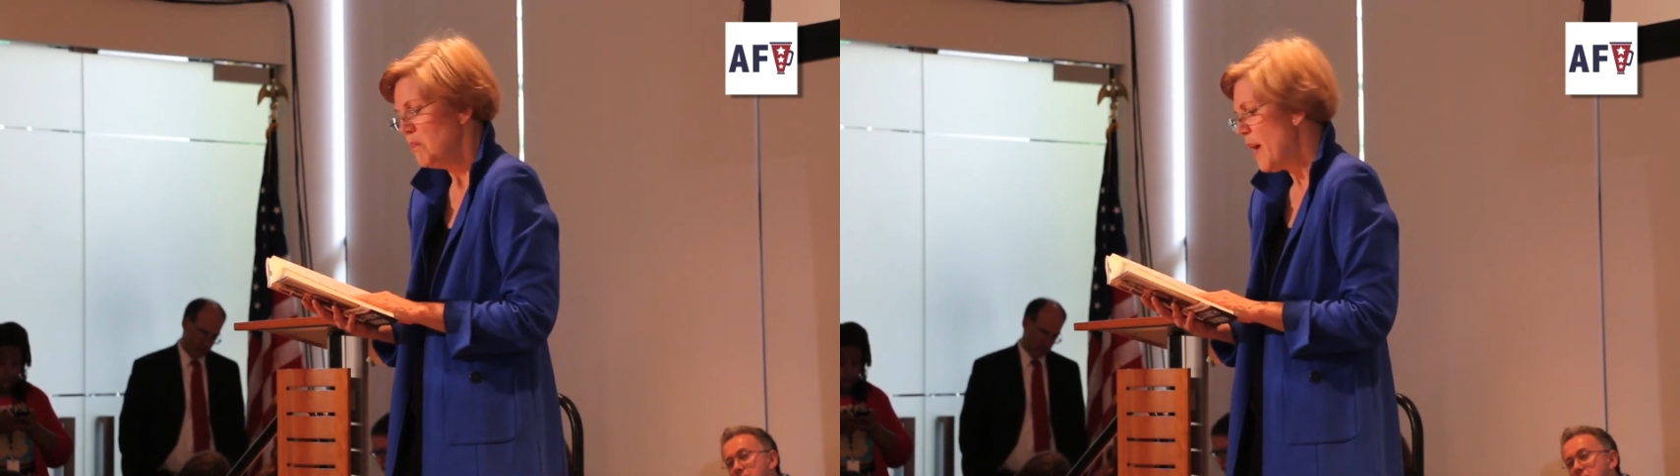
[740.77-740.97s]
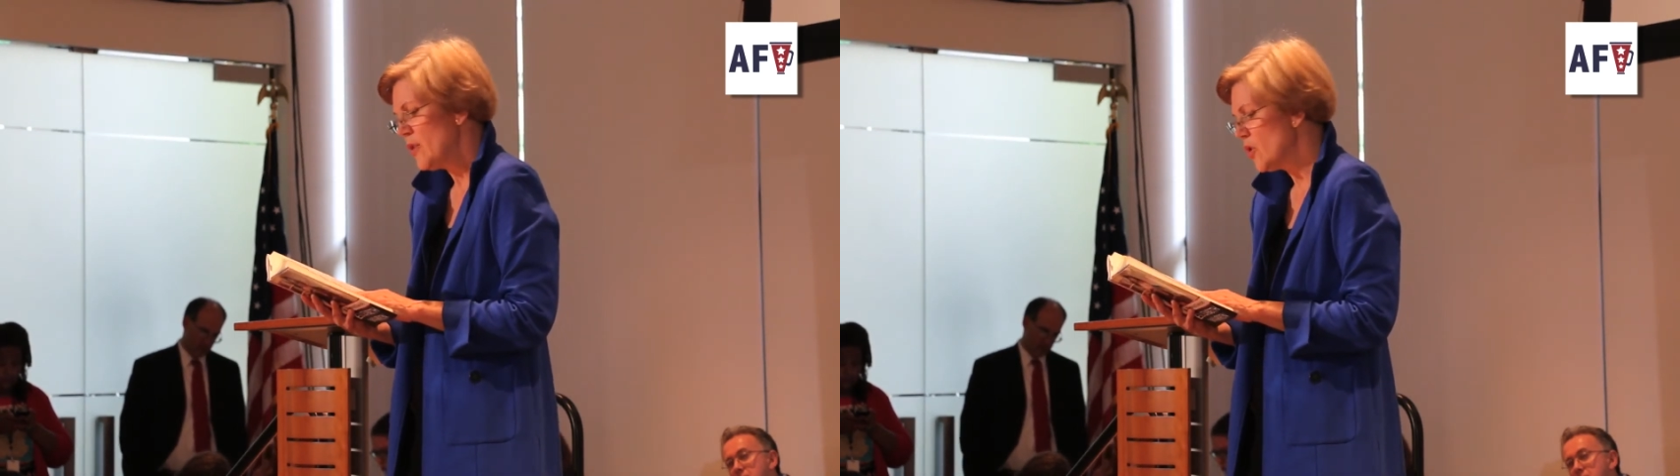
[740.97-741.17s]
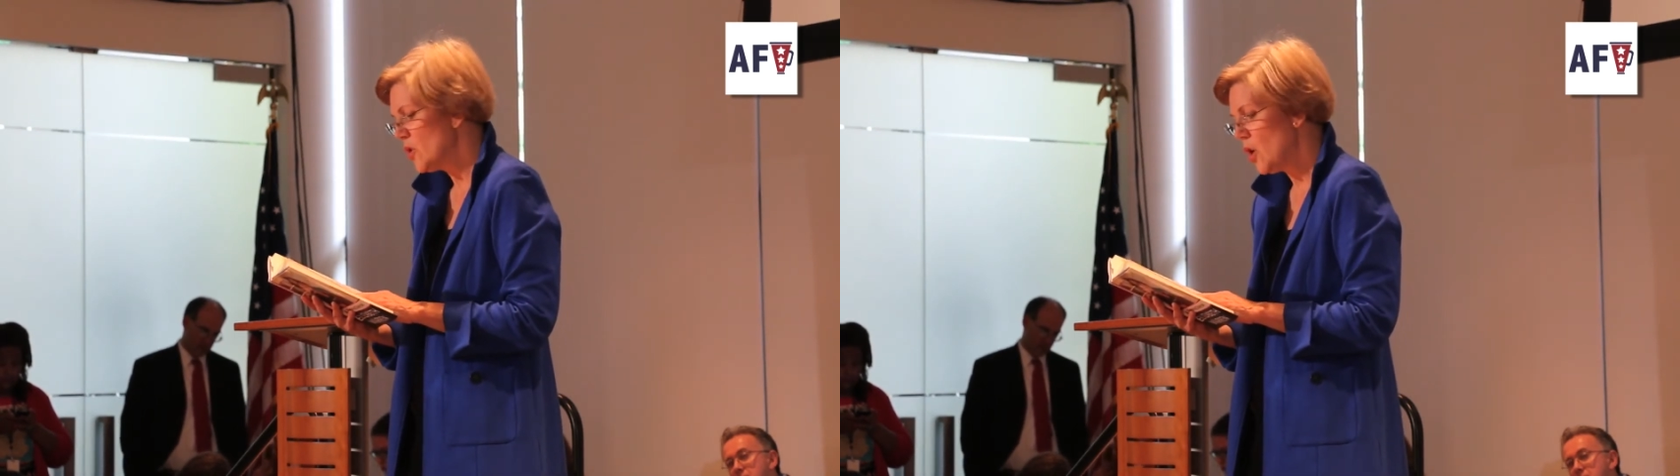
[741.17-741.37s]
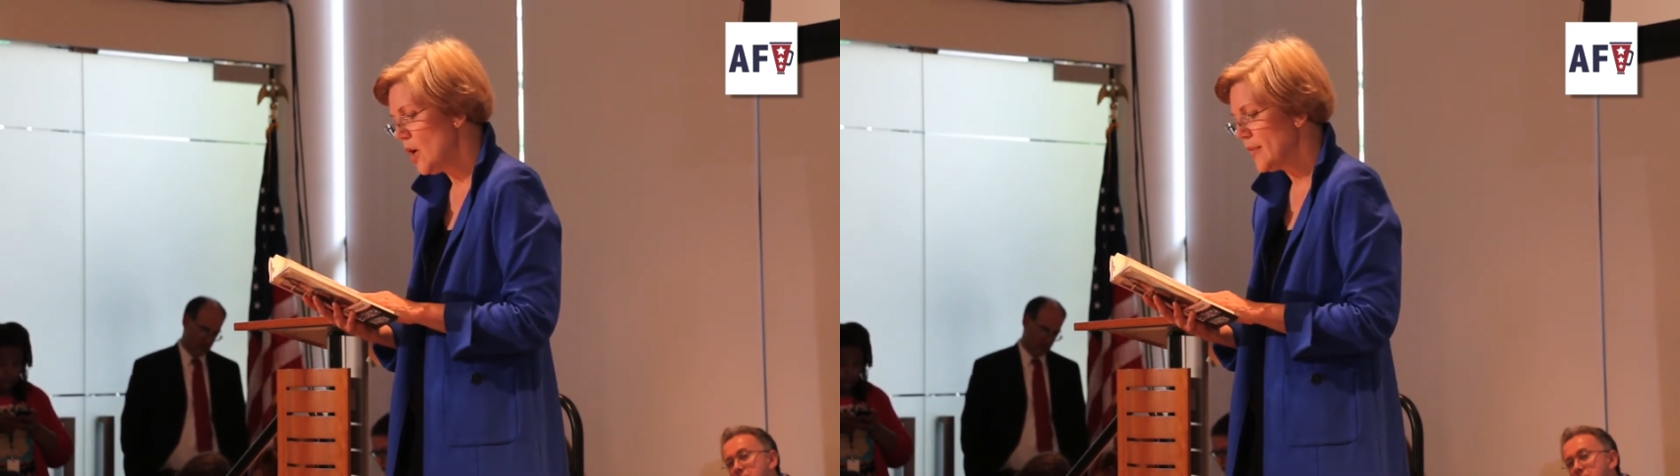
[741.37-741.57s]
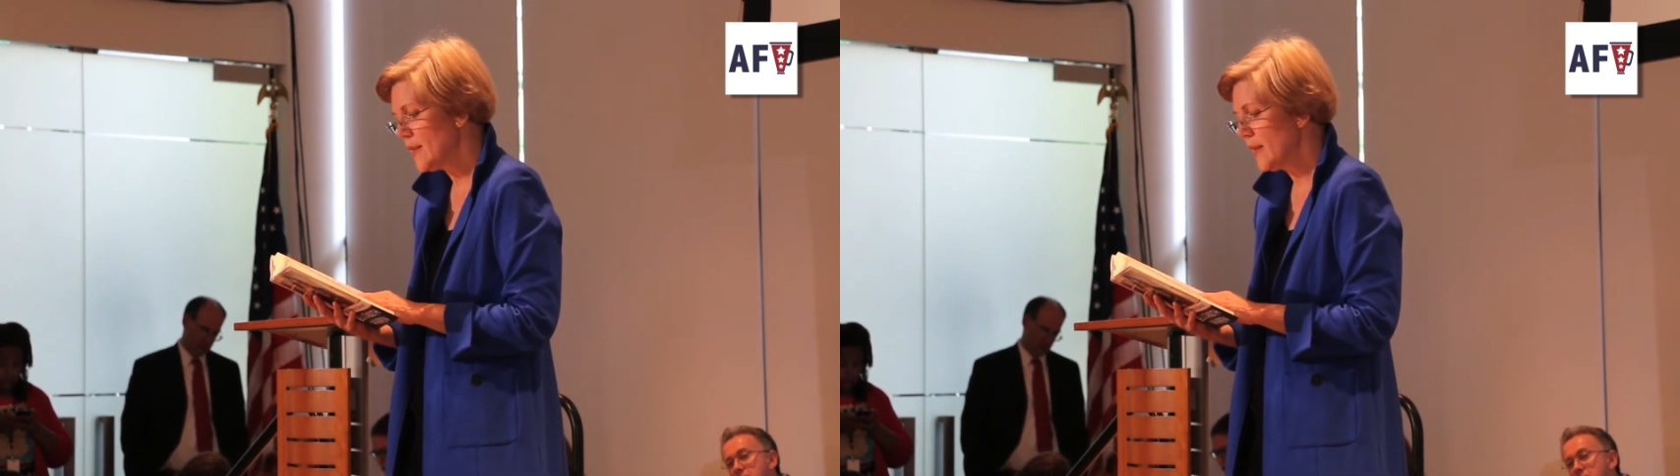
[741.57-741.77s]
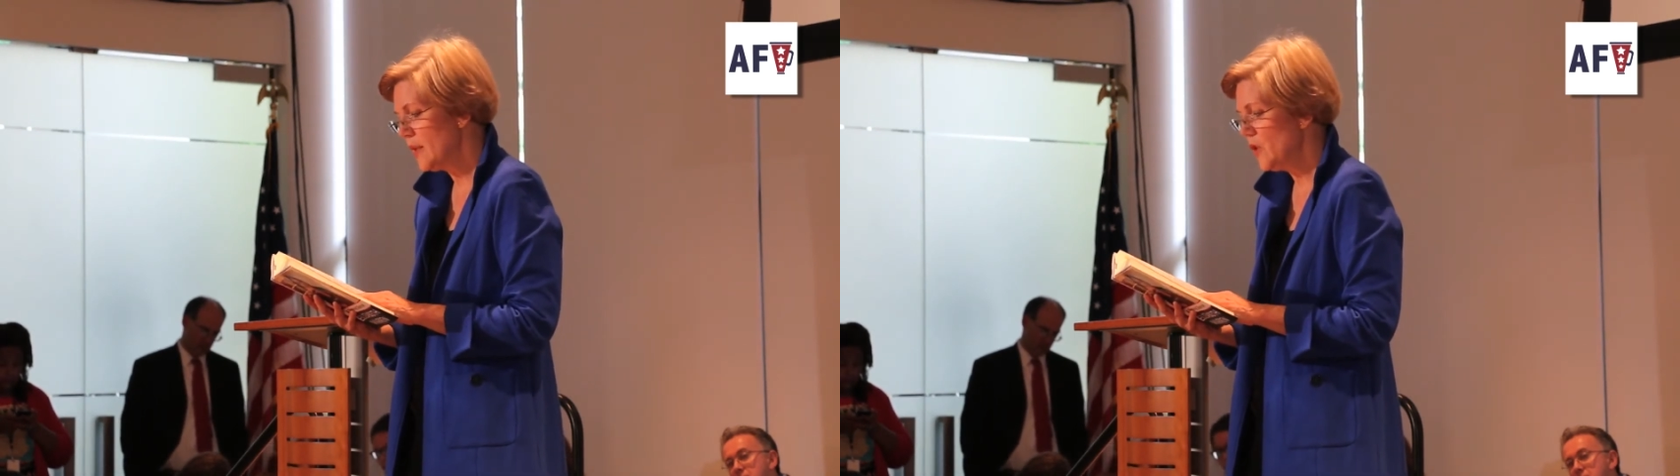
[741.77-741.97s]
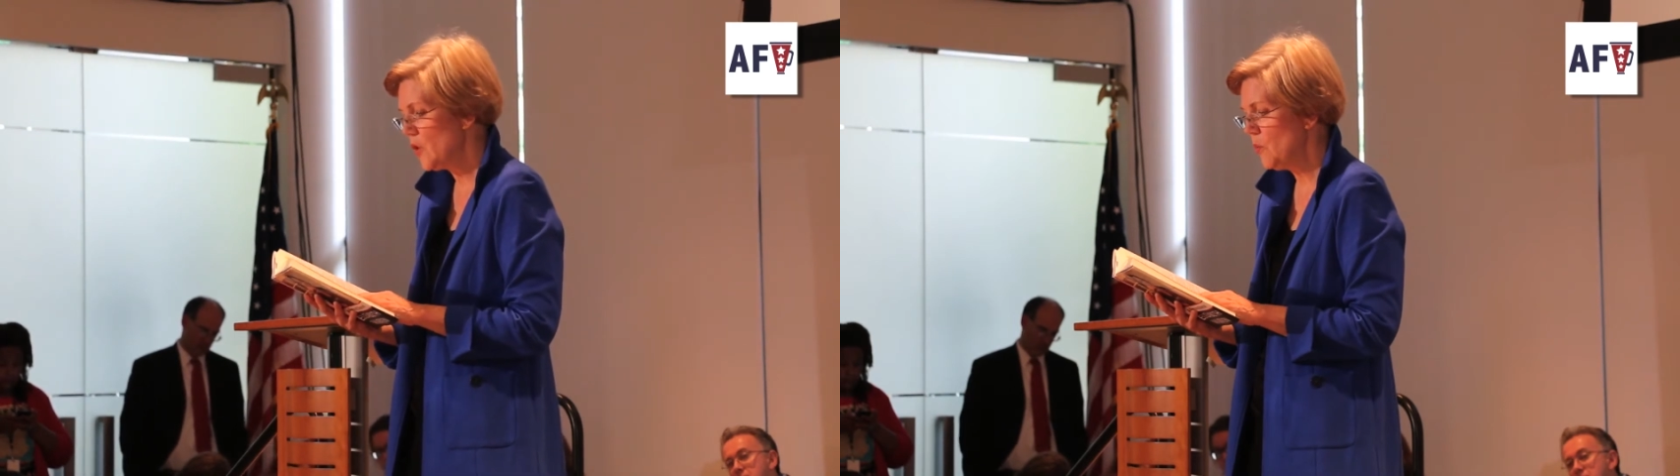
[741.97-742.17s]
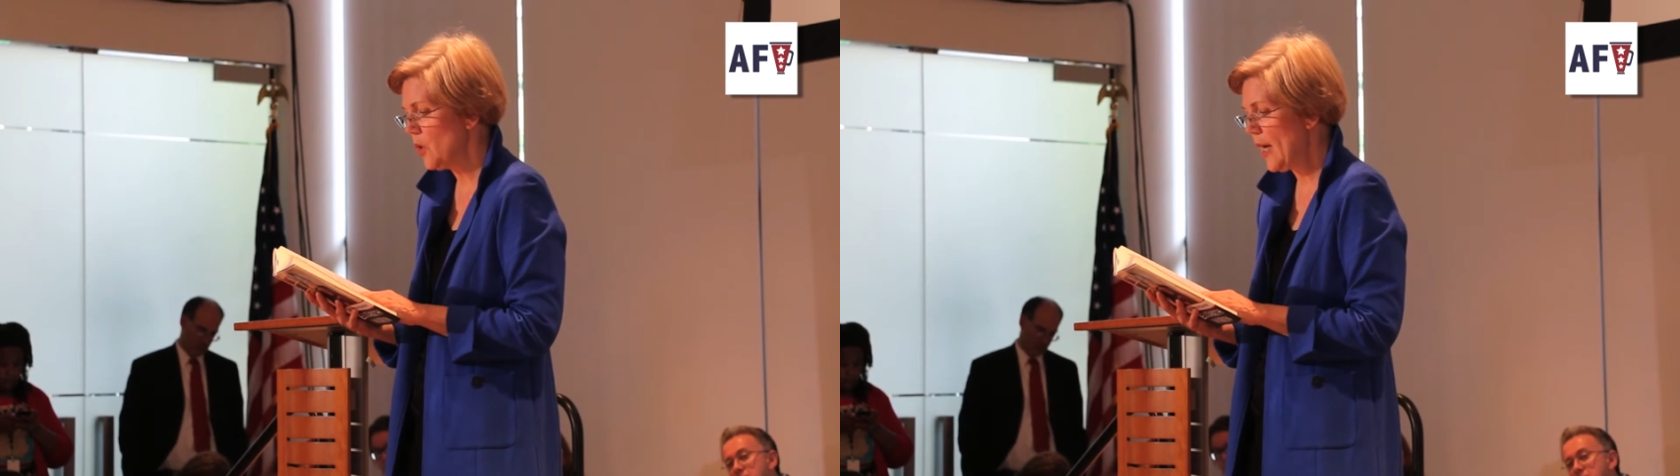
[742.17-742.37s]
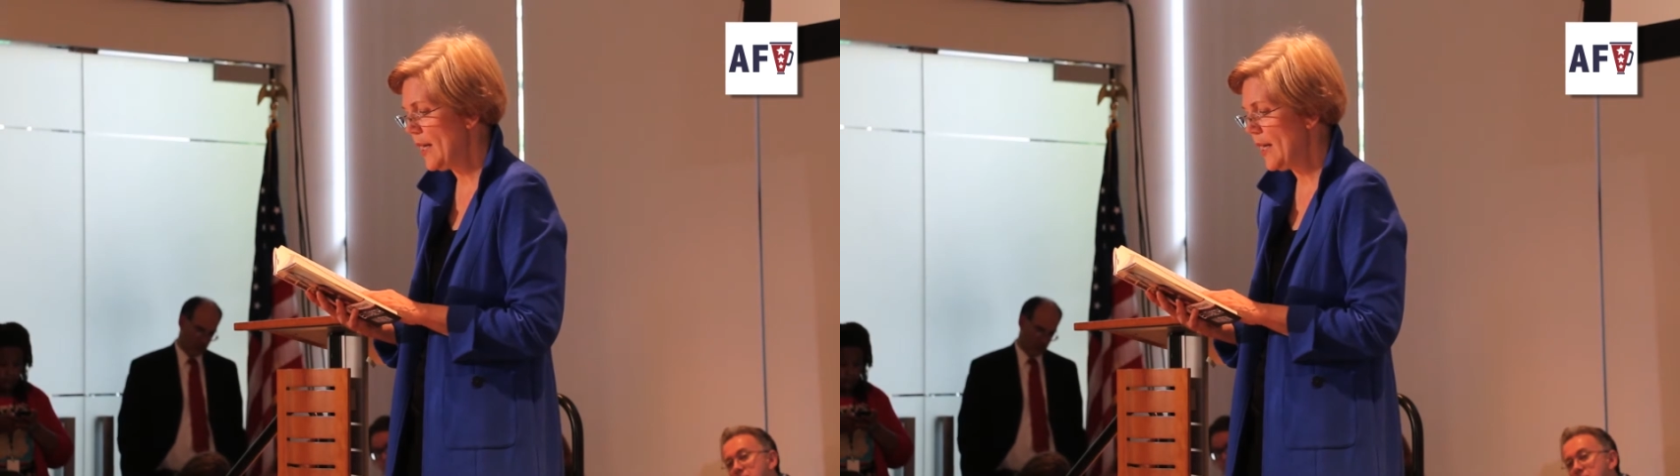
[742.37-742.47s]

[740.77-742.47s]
Better to toss the consumer